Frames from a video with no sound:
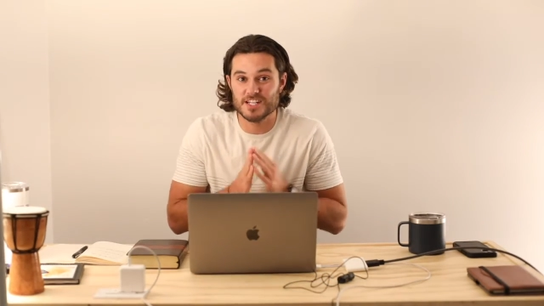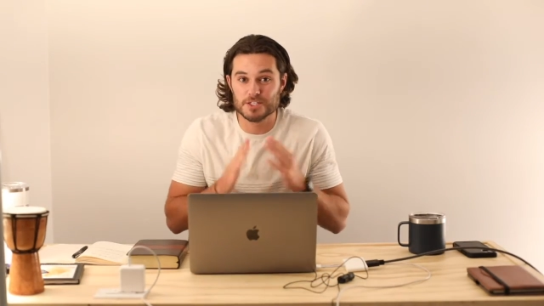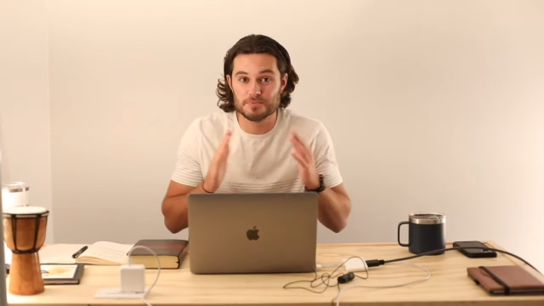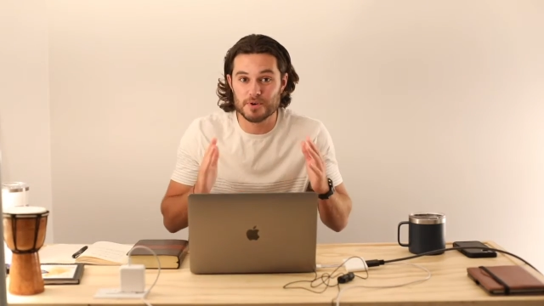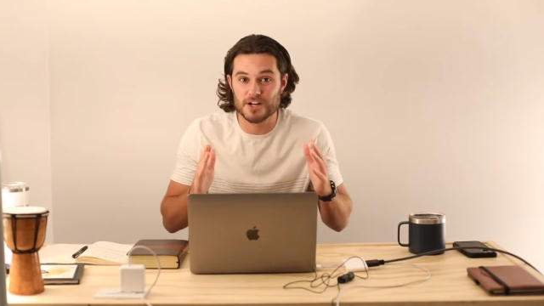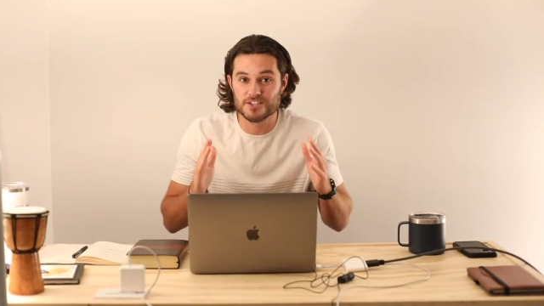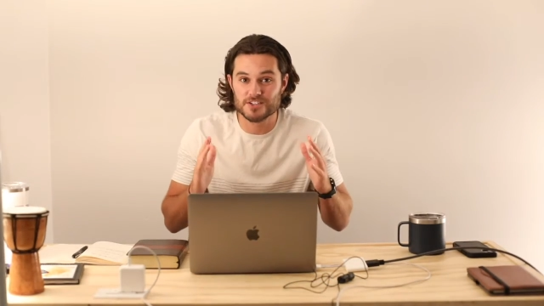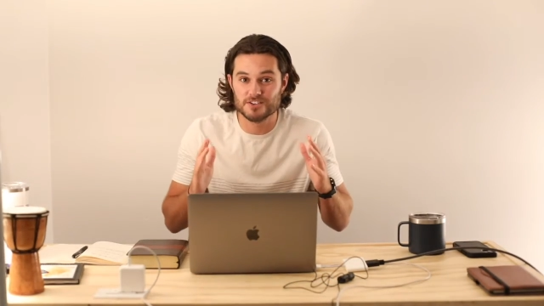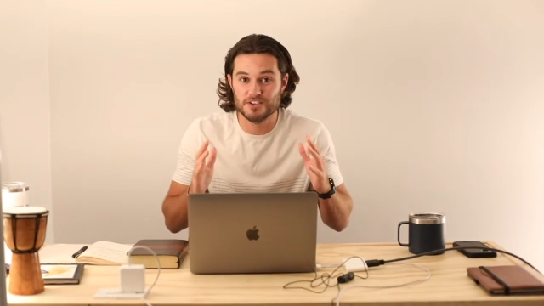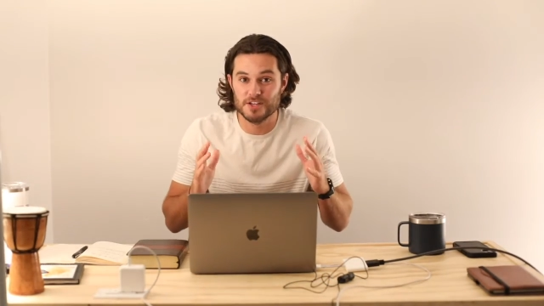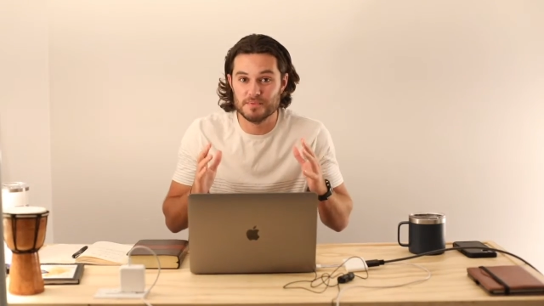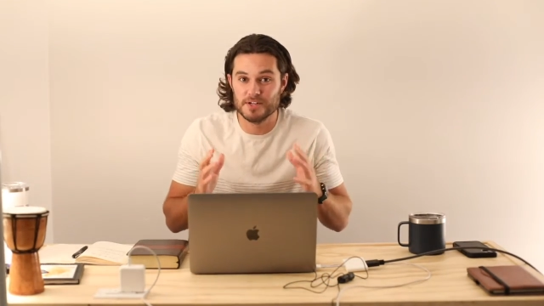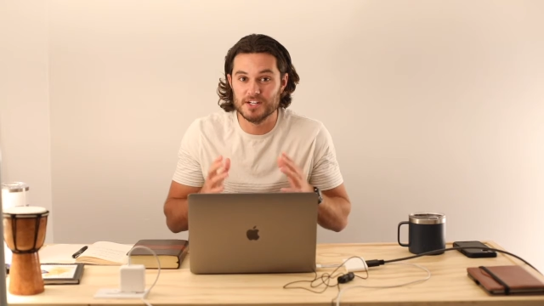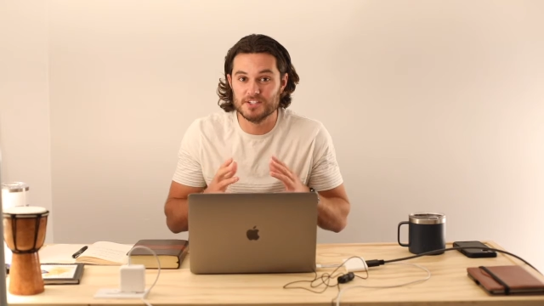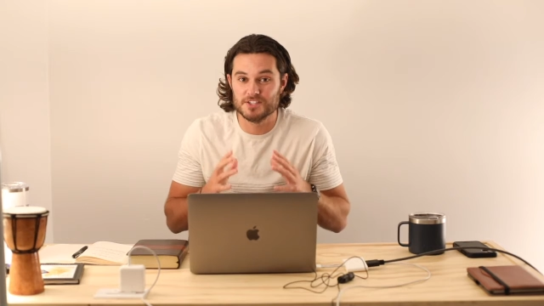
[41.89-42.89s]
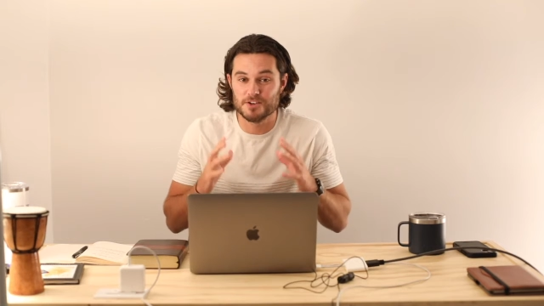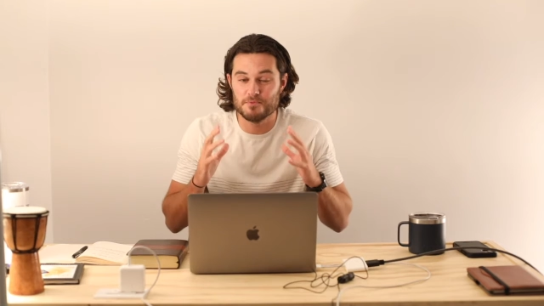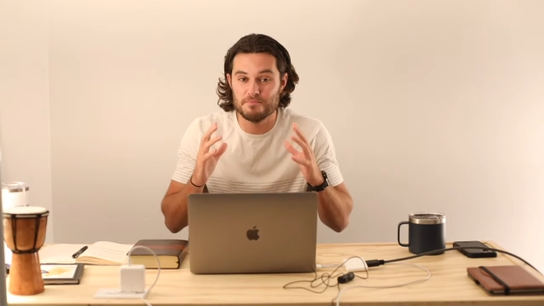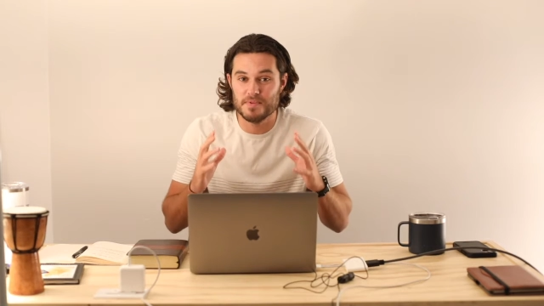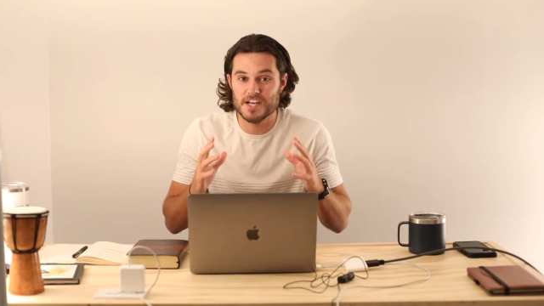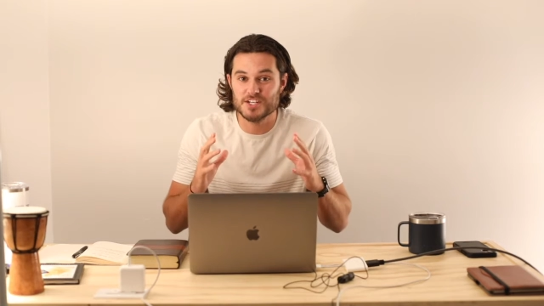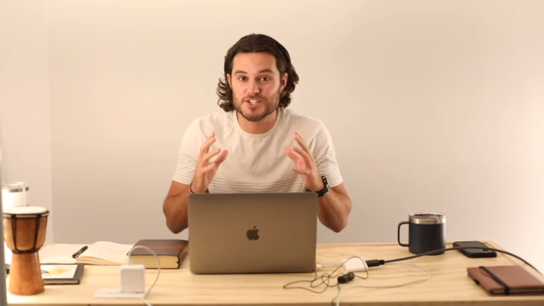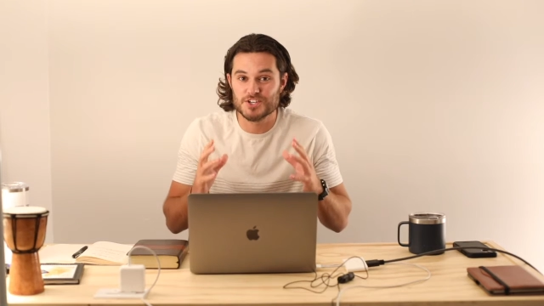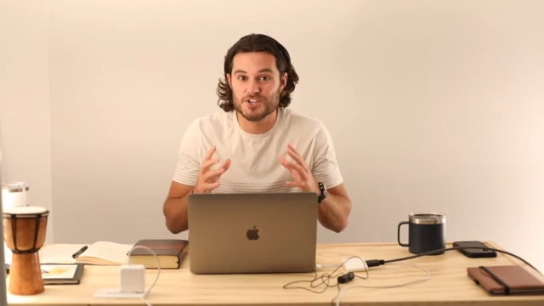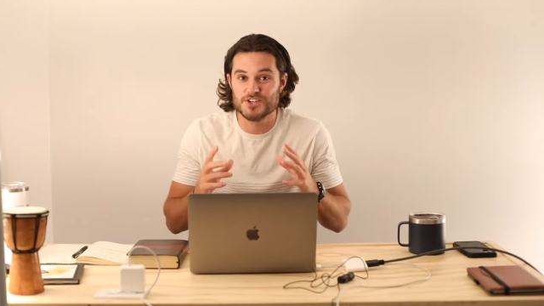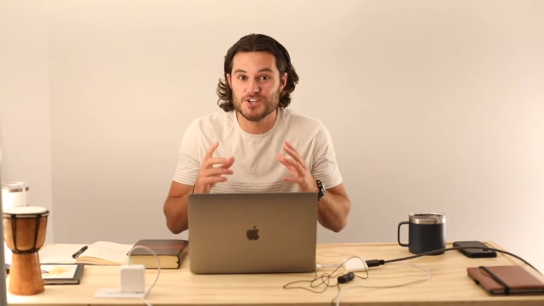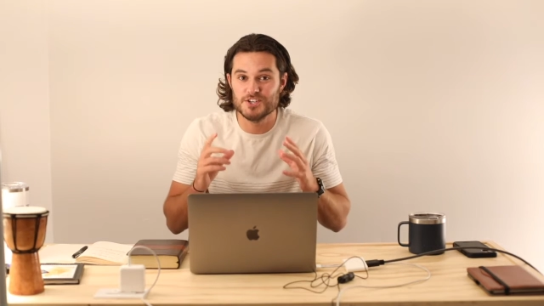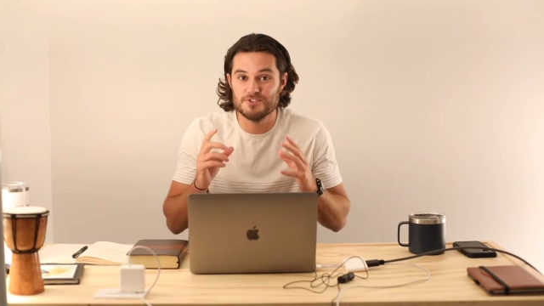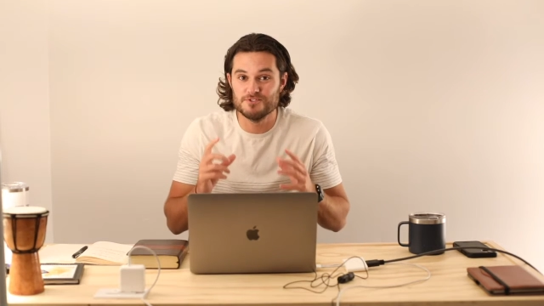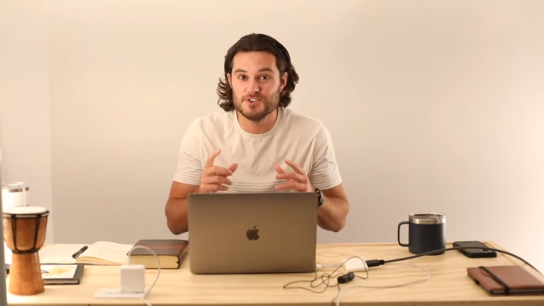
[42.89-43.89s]
and spots are limited, so make sure
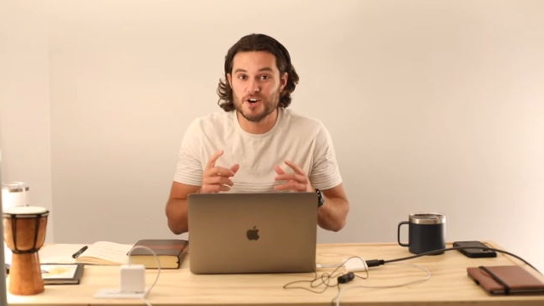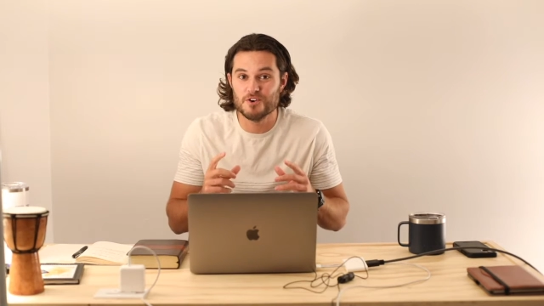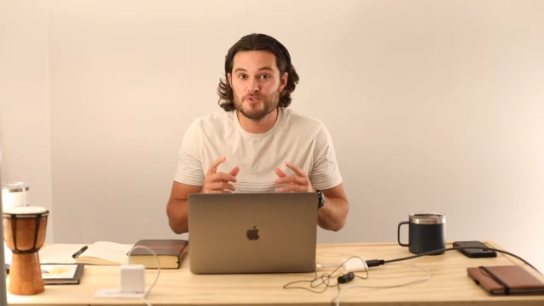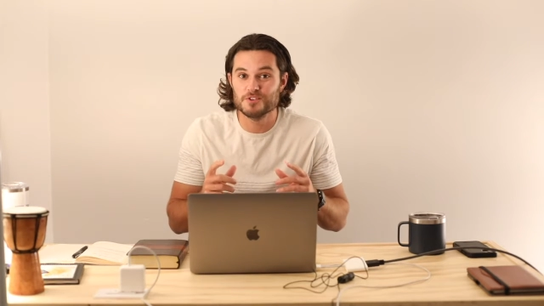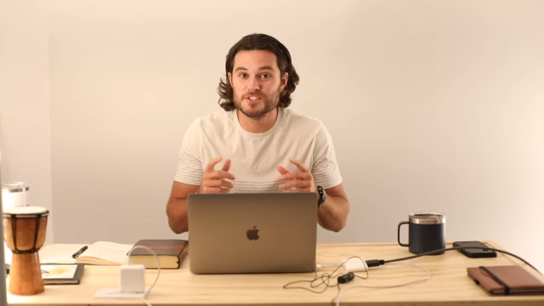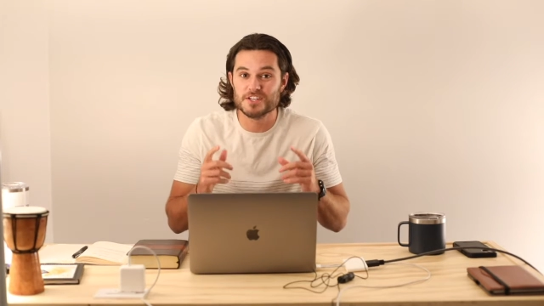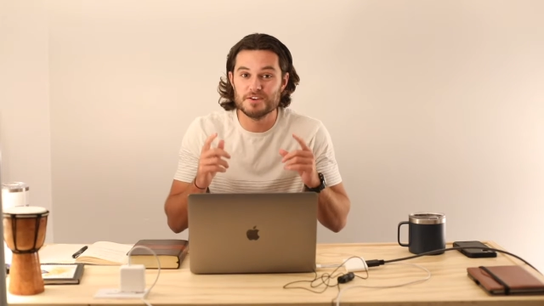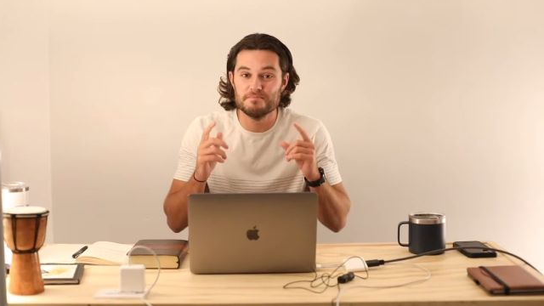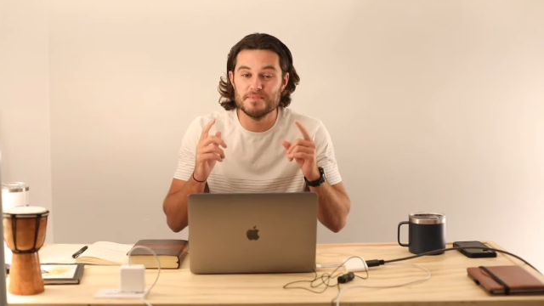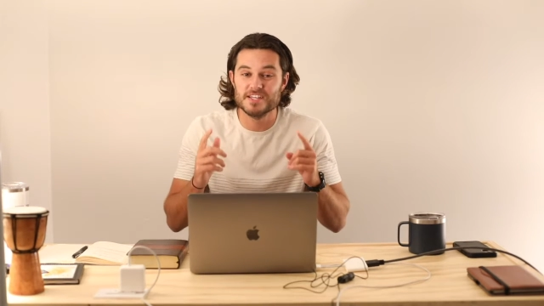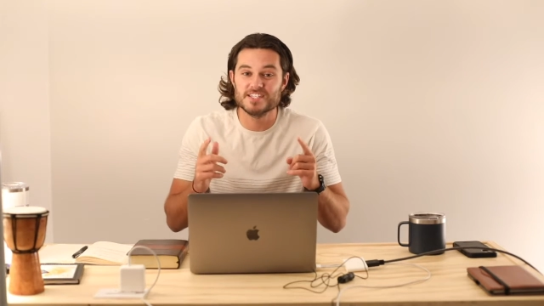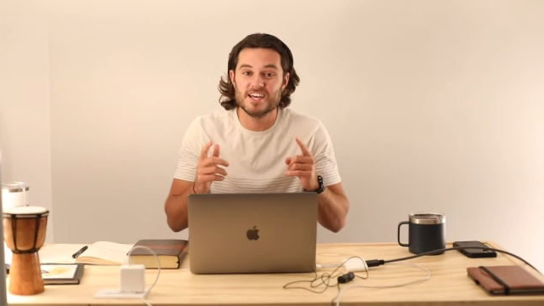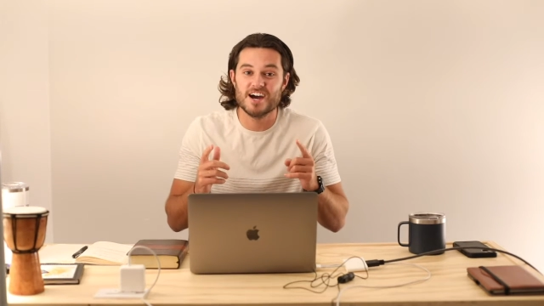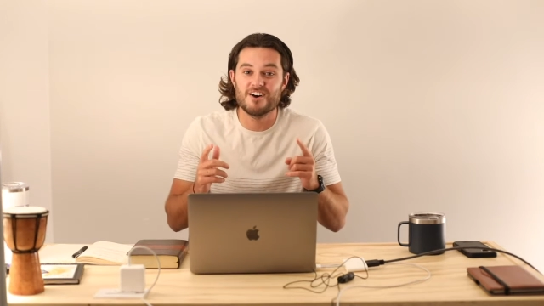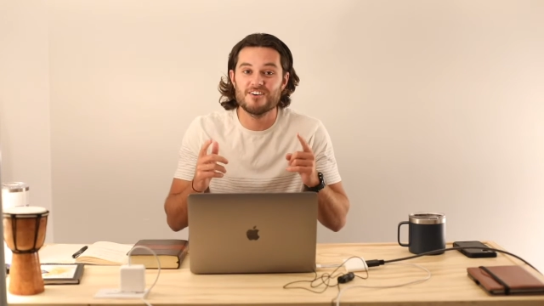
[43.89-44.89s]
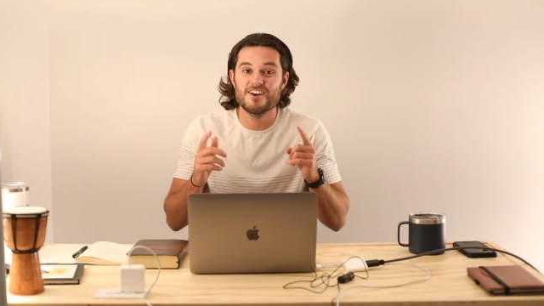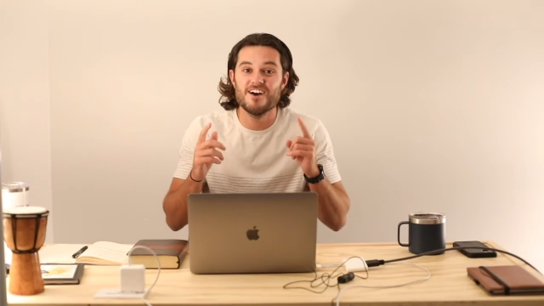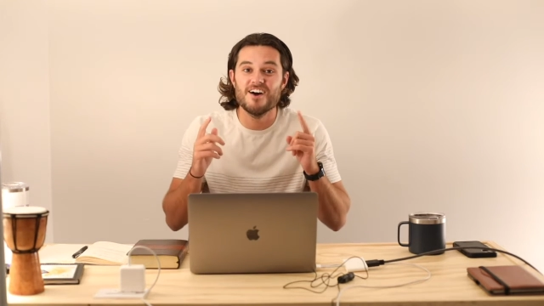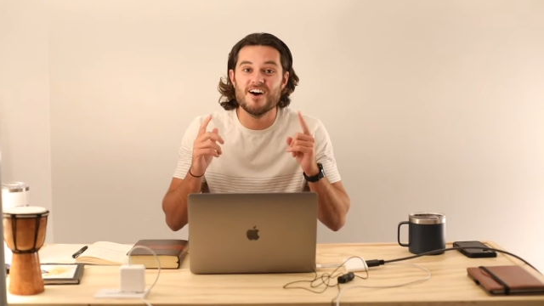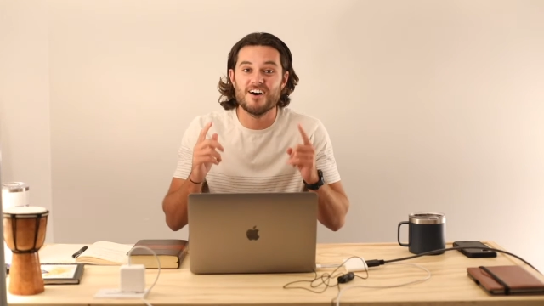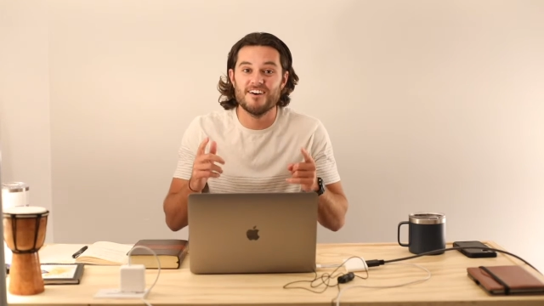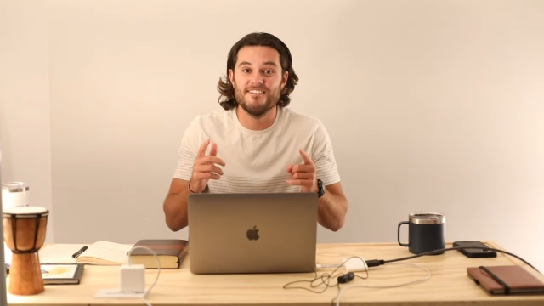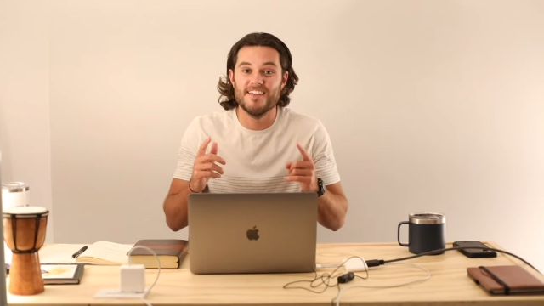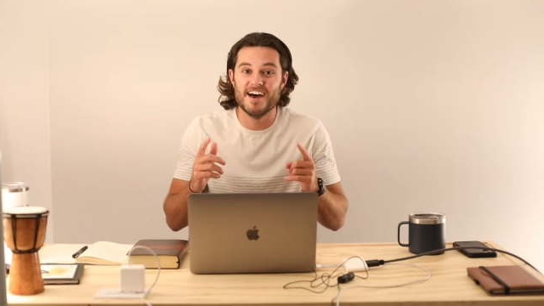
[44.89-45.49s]
you don't miss out on